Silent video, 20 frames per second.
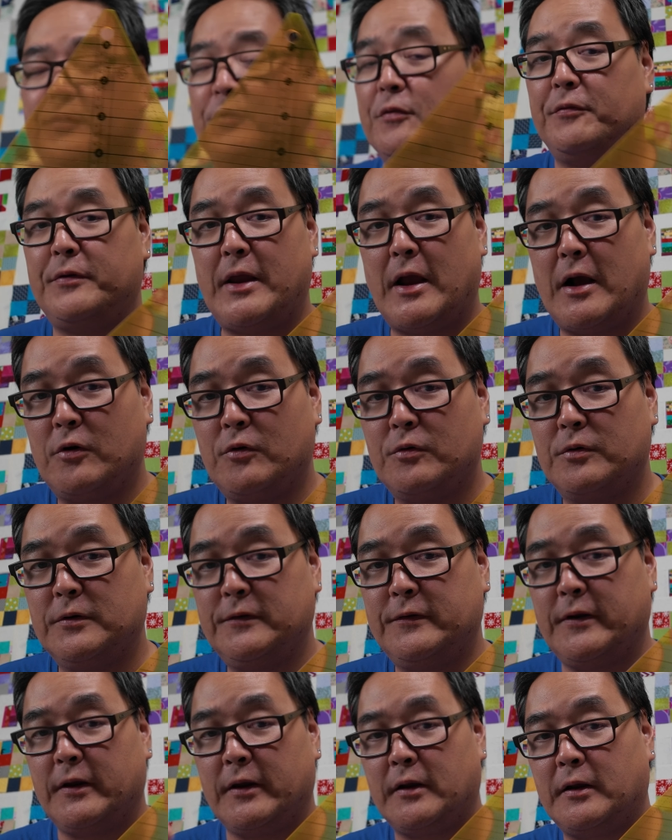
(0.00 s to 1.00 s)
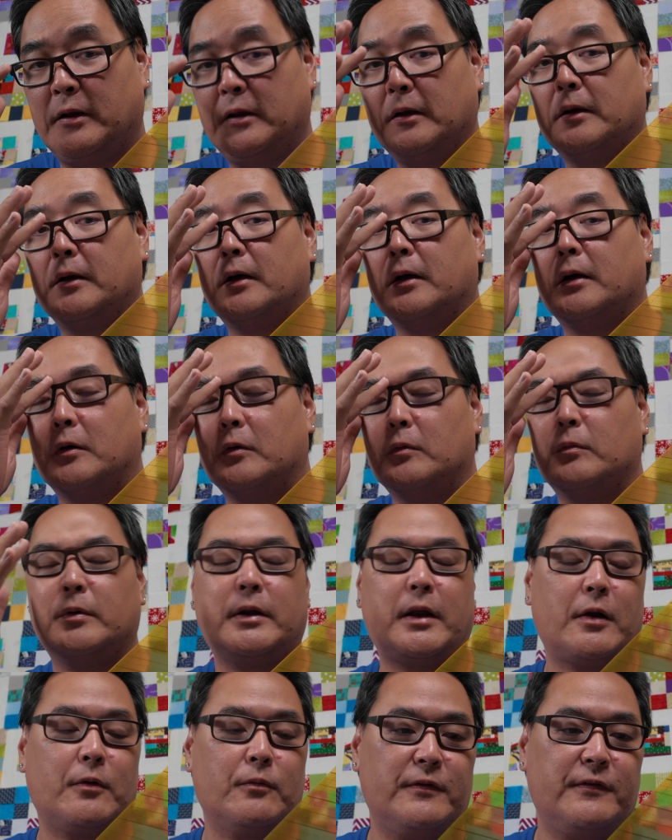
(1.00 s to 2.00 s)
So Yeah Quilting.
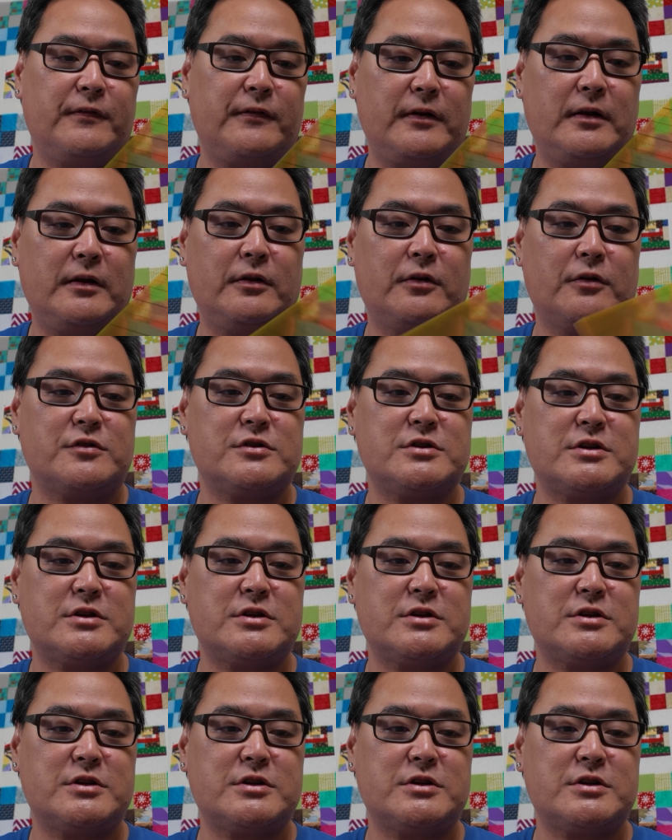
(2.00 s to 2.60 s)
When I was in their